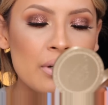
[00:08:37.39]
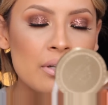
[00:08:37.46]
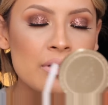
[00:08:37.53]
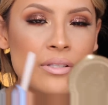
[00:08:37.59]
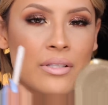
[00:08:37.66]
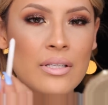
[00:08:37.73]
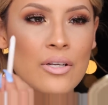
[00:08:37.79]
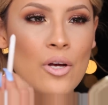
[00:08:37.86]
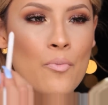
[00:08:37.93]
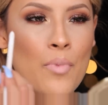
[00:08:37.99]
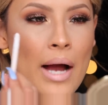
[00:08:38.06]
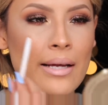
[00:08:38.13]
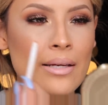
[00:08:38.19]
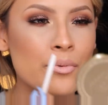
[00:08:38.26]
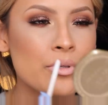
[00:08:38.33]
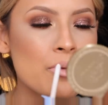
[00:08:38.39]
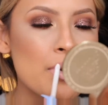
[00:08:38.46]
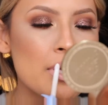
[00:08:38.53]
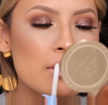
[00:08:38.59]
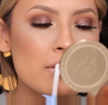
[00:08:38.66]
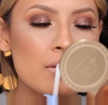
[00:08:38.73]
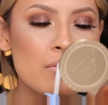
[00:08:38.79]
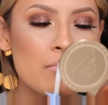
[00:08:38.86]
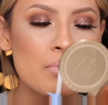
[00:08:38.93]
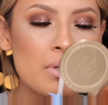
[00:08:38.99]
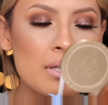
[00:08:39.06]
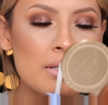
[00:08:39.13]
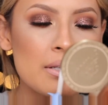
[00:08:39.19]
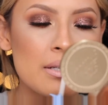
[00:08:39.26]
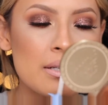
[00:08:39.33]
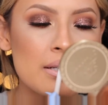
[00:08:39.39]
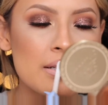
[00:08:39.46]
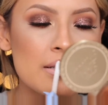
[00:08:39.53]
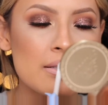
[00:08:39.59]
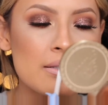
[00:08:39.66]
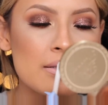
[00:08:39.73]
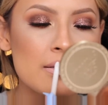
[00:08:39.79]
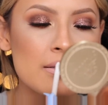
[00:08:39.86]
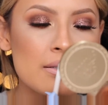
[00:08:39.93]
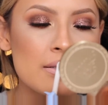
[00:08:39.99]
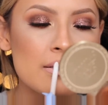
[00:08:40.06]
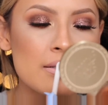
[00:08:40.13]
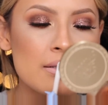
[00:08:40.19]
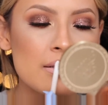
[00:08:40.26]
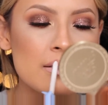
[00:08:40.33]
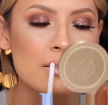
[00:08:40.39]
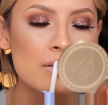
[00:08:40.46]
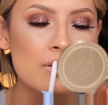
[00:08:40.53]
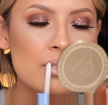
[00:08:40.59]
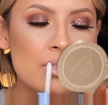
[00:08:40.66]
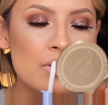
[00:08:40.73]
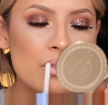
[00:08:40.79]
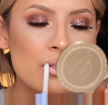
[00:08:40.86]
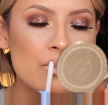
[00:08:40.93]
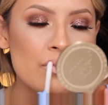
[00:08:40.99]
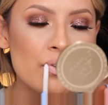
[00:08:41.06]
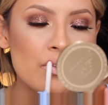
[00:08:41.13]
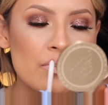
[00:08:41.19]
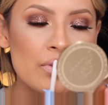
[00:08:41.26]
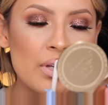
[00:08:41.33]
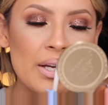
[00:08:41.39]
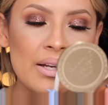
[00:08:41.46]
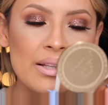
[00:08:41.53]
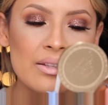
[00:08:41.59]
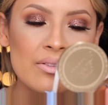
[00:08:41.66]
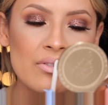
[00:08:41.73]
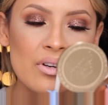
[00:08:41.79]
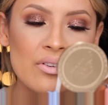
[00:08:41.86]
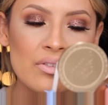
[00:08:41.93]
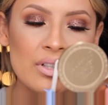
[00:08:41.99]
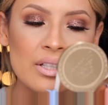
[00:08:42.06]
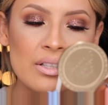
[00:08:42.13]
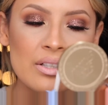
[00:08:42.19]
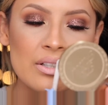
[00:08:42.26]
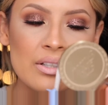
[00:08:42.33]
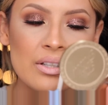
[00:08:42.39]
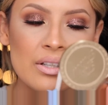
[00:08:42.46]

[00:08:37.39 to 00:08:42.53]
I'm just gonna go back in with the pencil and blend it in because it's a little too nude for me at the moment.